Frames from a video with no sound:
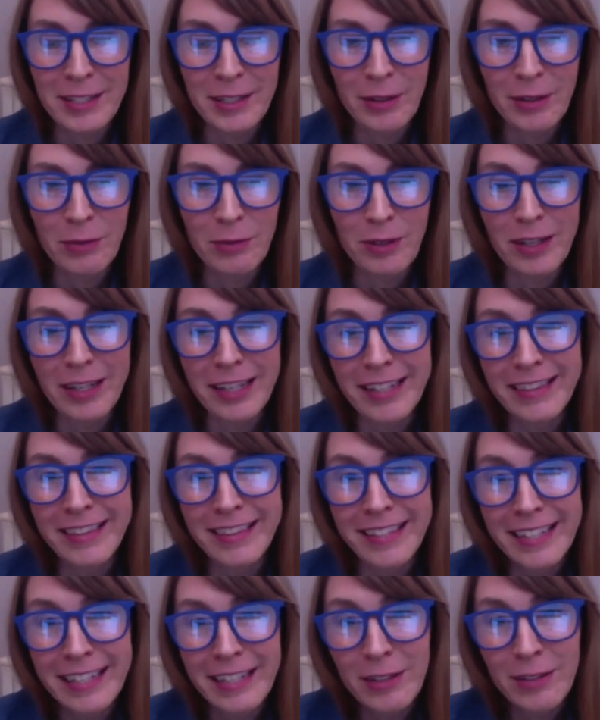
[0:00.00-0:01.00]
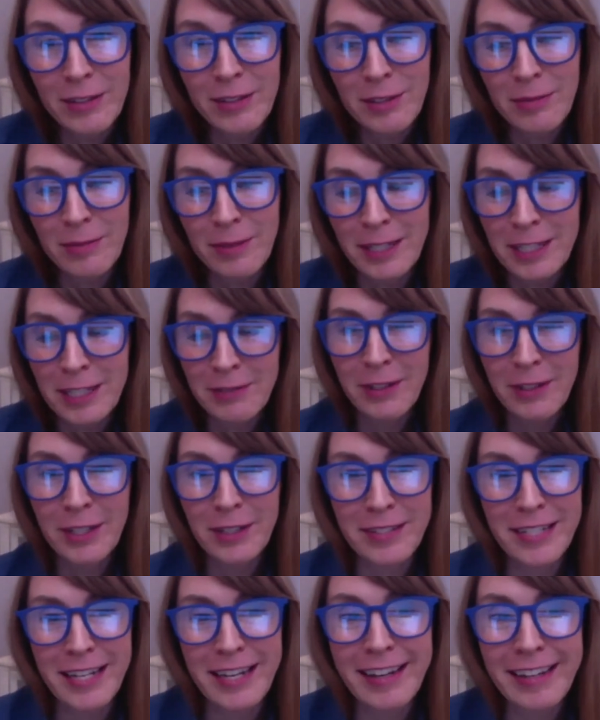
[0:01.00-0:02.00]
So Ryan, thank you so much for
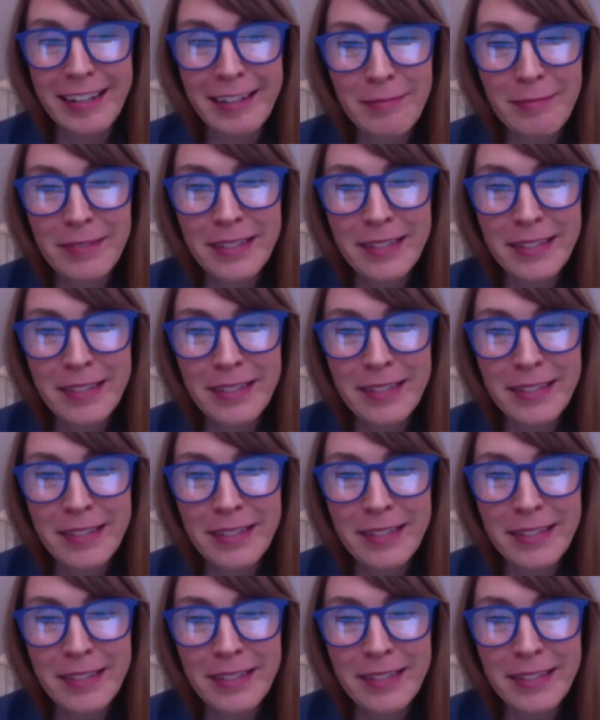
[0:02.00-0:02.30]
your time,